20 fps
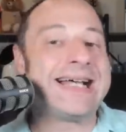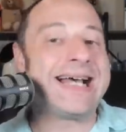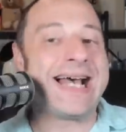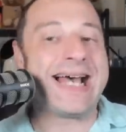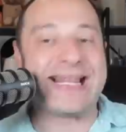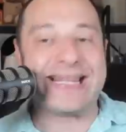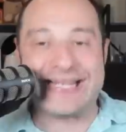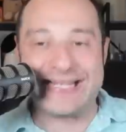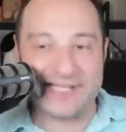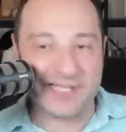
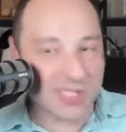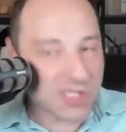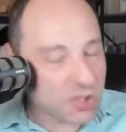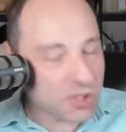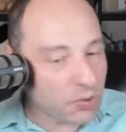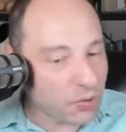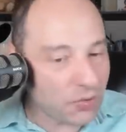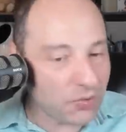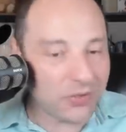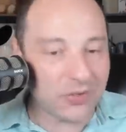Uh, they had
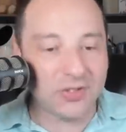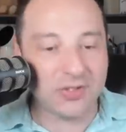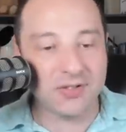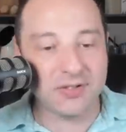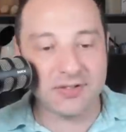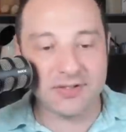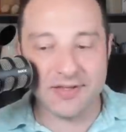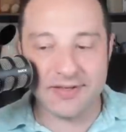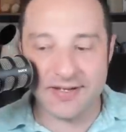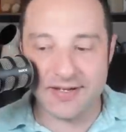
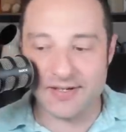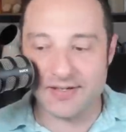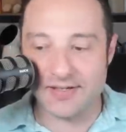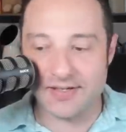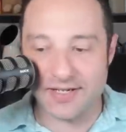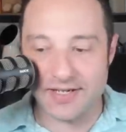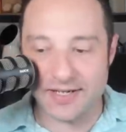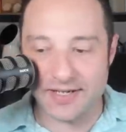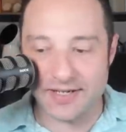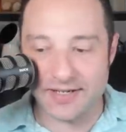school.
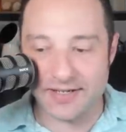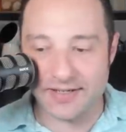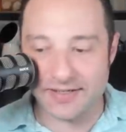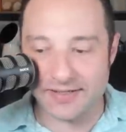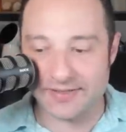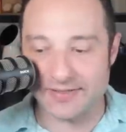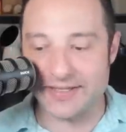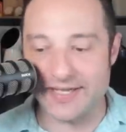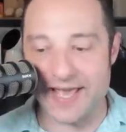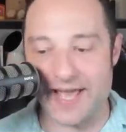They're
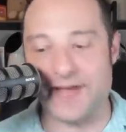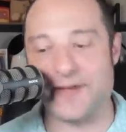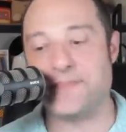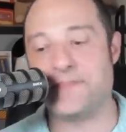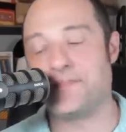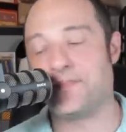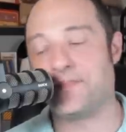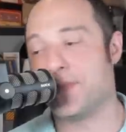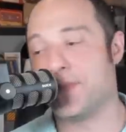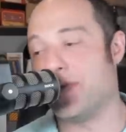uh, yeah.
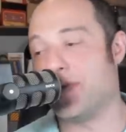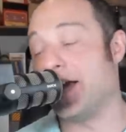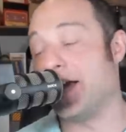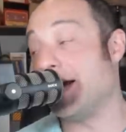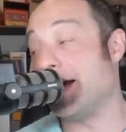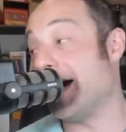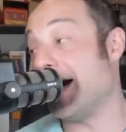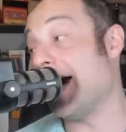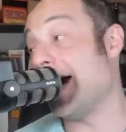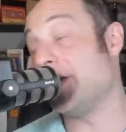But
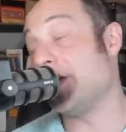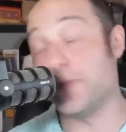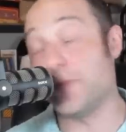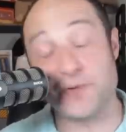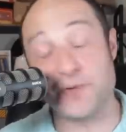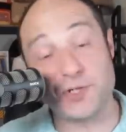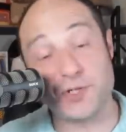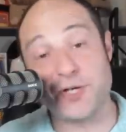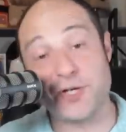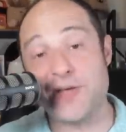uh, I do
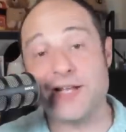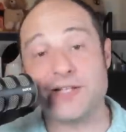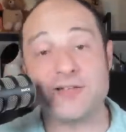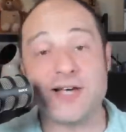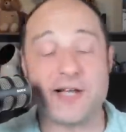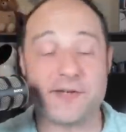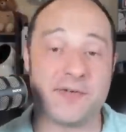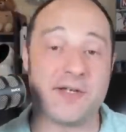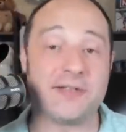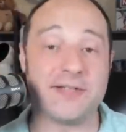appreciate. We had a
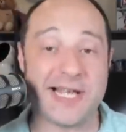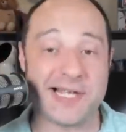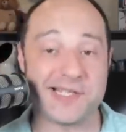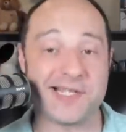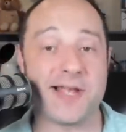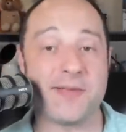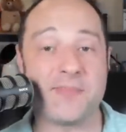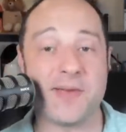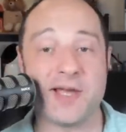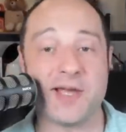lot of fun
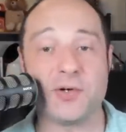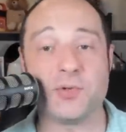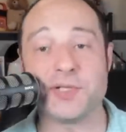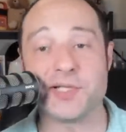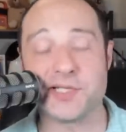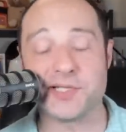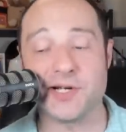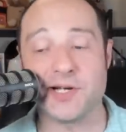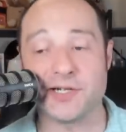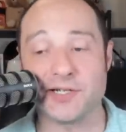last night. My
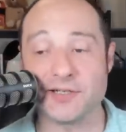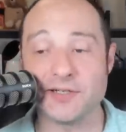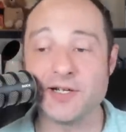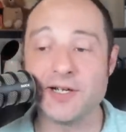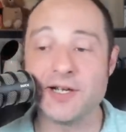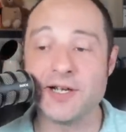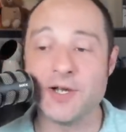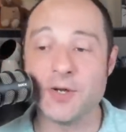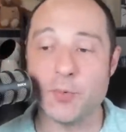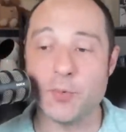oldest daughter
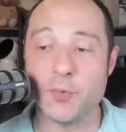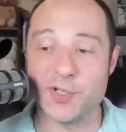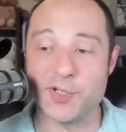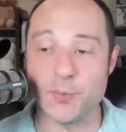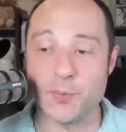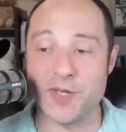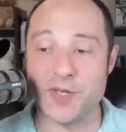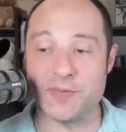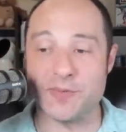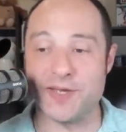was
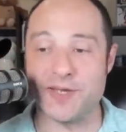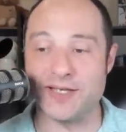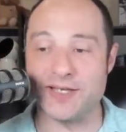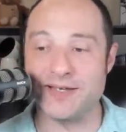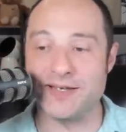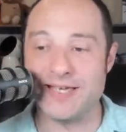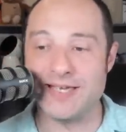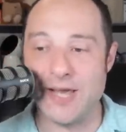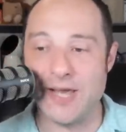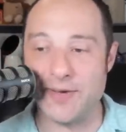with me,
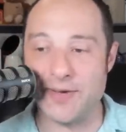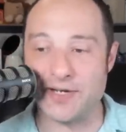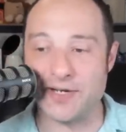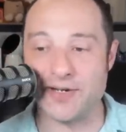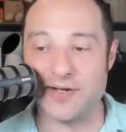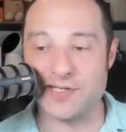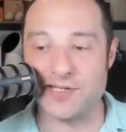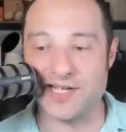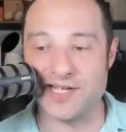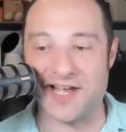and we had a
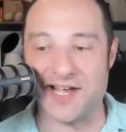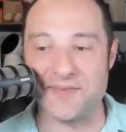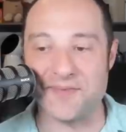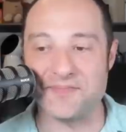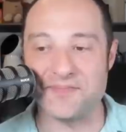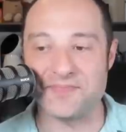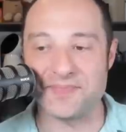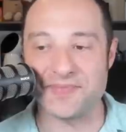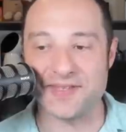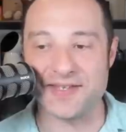great
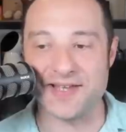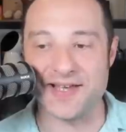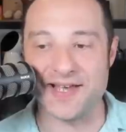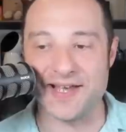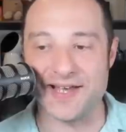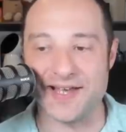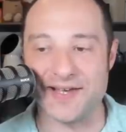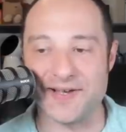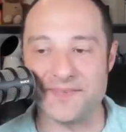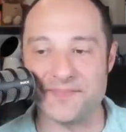time
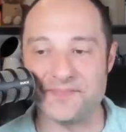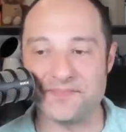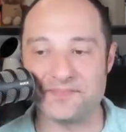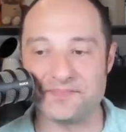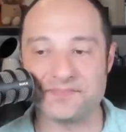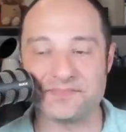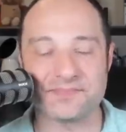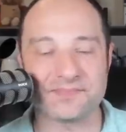um,